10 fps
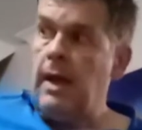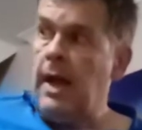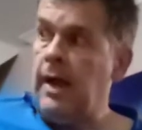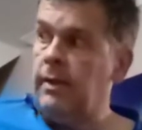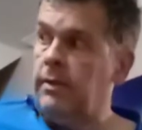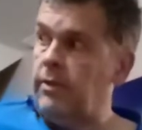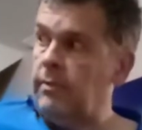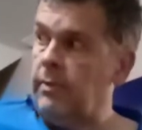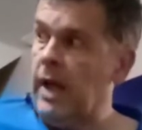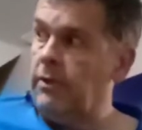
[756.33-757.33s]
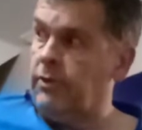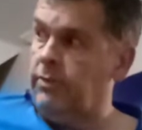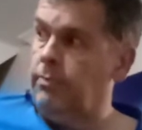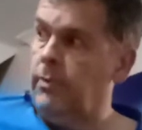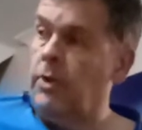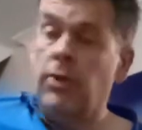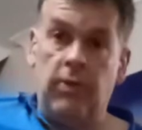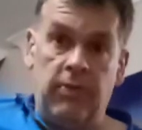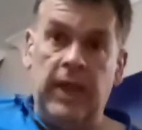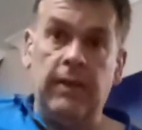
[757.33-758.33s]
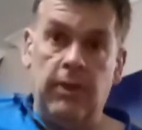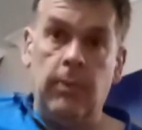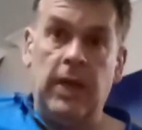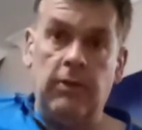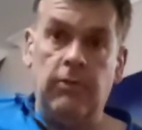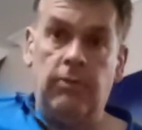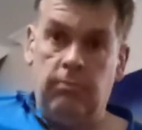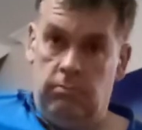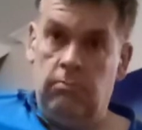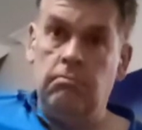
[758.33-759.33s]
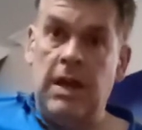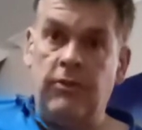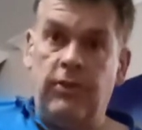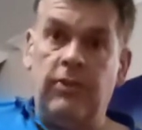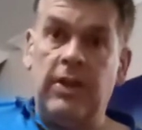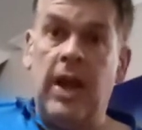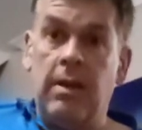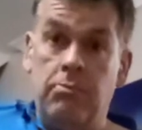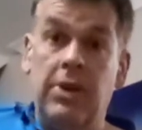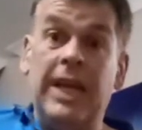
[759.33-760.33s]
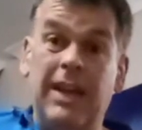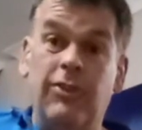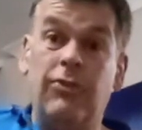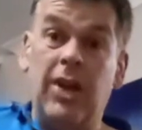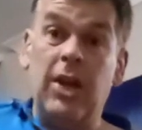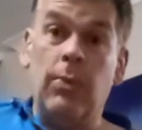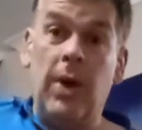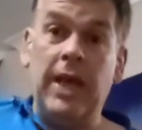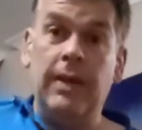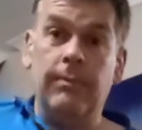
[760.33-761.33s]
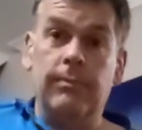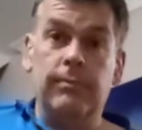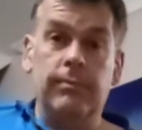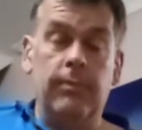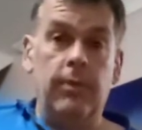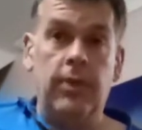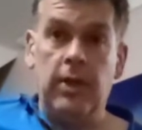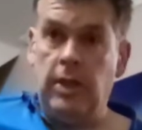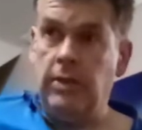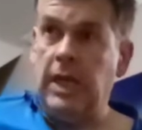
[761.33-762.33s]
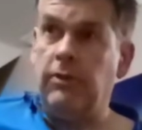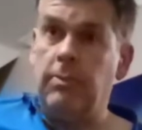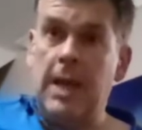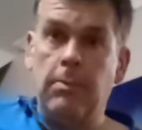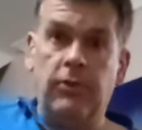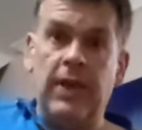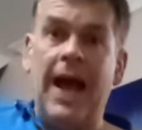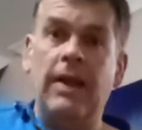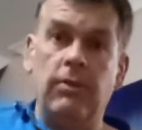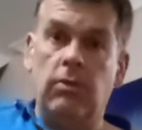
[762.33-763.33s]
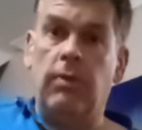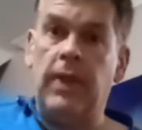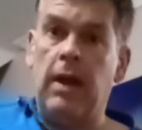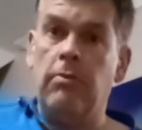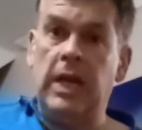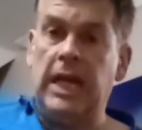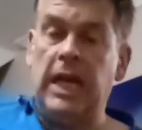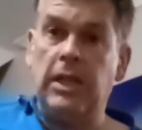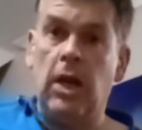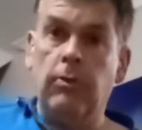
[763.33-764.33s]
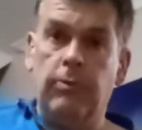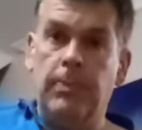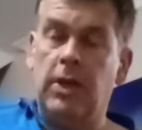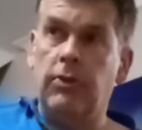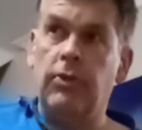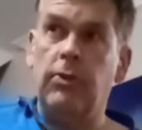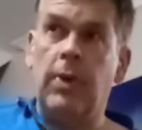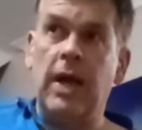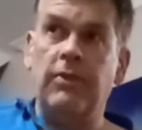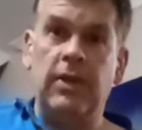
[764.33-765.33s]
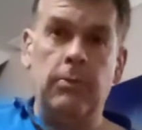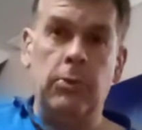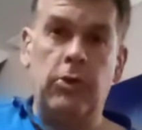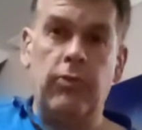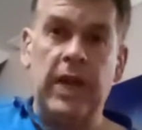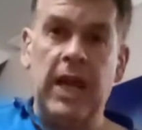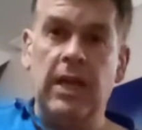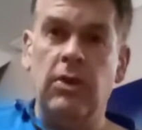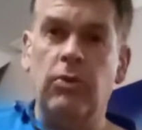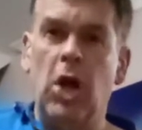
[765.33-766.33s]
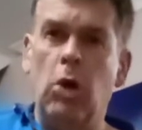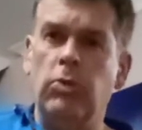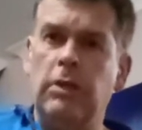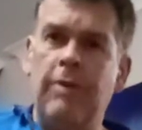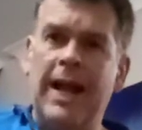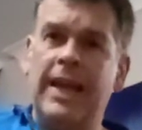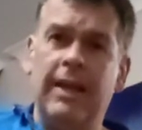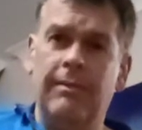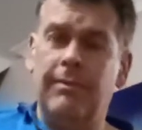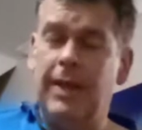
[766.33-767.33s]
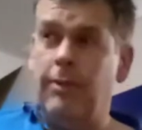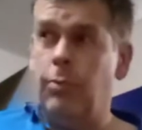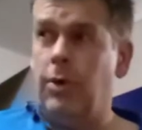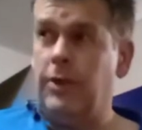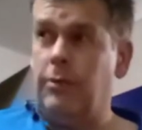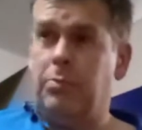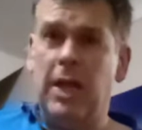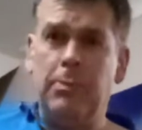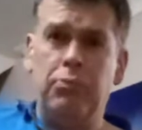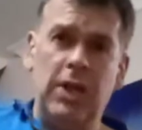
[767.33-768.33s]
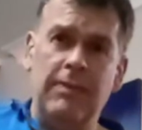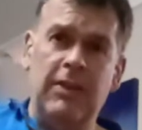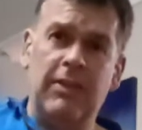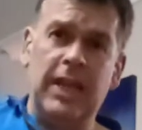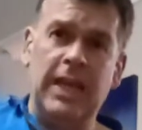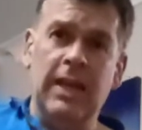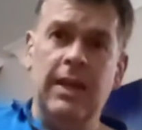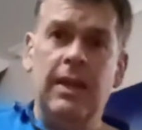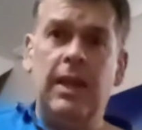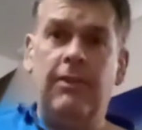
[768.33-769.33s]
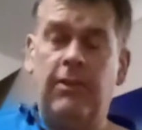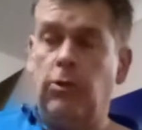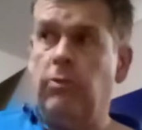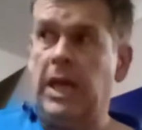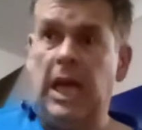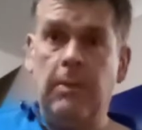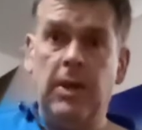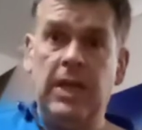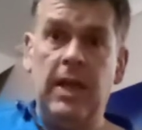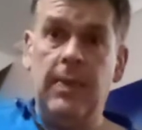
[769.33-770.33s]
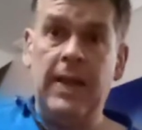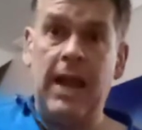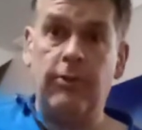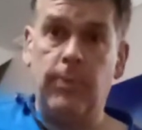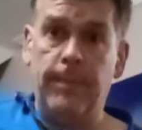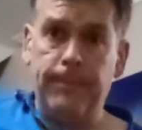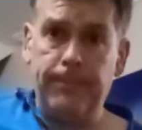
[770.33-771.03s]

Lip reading: And that's another thing that we can mention tonight and bring in straight away, that you need to be able to handle that ringing note, because otherwise it will create an unholy racket if what you've played previously is still ringing when you hit the next one.